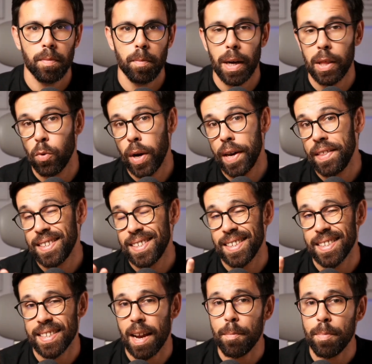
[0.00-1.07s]
By the way, this
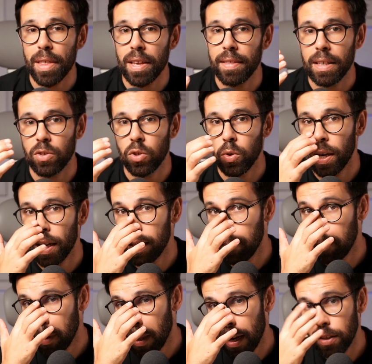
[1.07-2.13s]
is something that you can
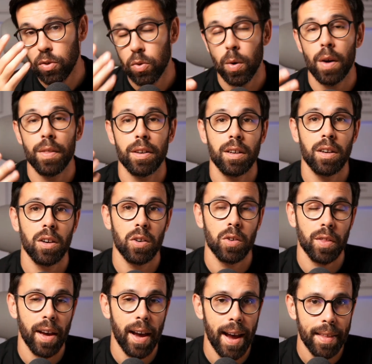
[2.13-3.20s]
apply to other
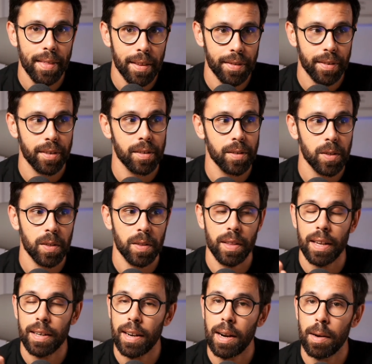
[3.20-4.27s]
code editors
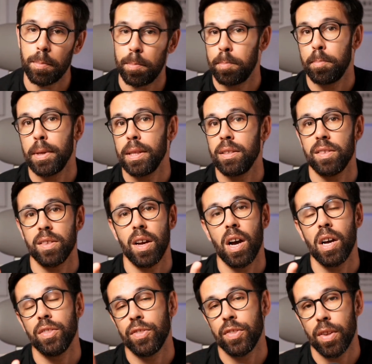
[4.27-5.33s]
that are built
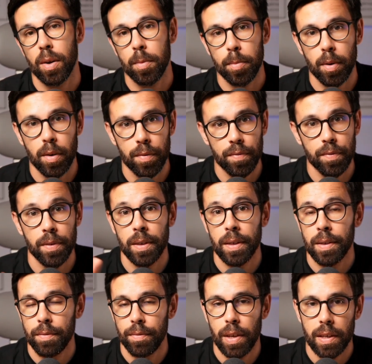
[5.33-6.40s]
on top of
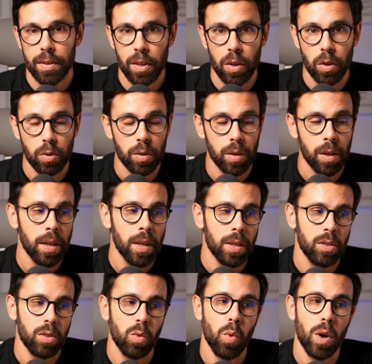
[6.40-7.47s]
VS Code.
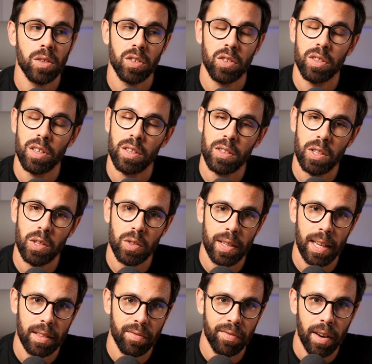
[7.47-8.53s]
So once you download
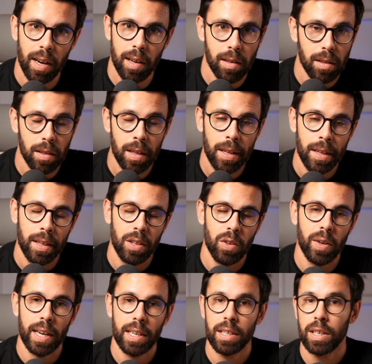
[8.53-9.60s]
that file,
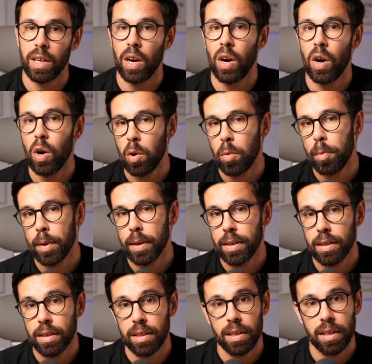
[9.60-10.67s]
you can
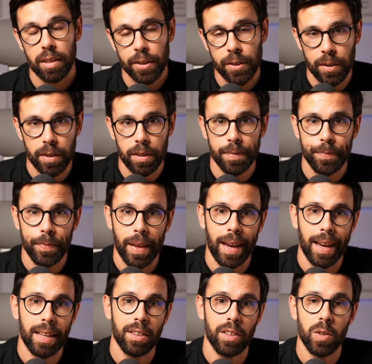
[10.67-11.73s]
open Cursor,
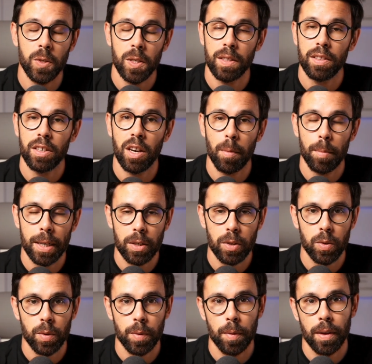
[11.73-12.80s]
and using the
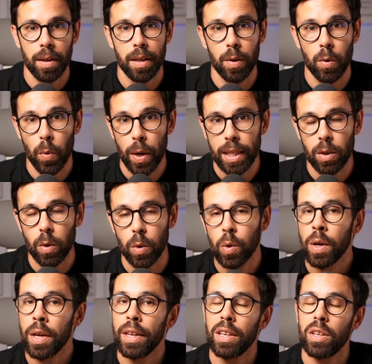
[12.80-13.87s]
command window,
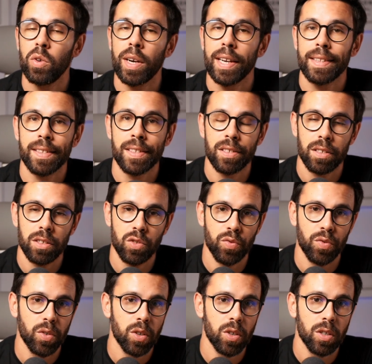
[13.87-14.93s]
you can search
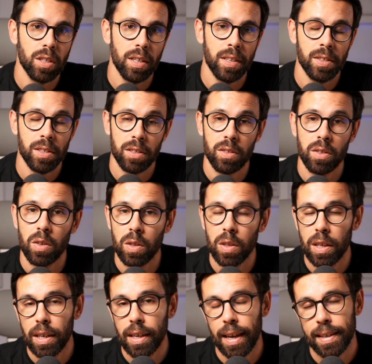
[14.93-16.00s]
for
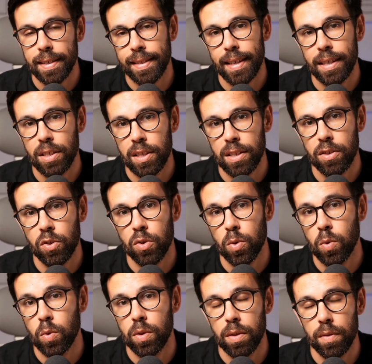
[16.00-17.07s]
installing extensions
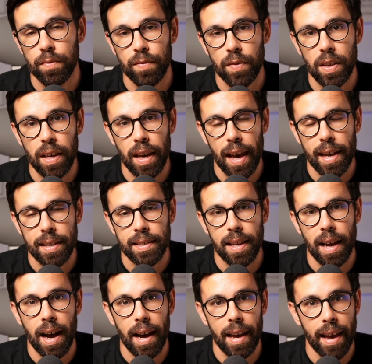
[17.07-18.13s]
through the
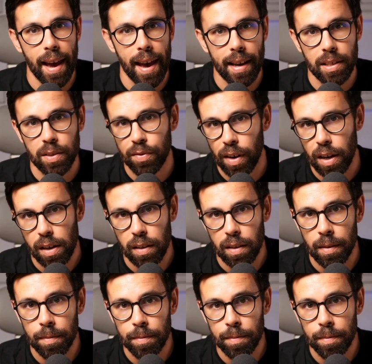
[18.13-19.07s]
VSIX file.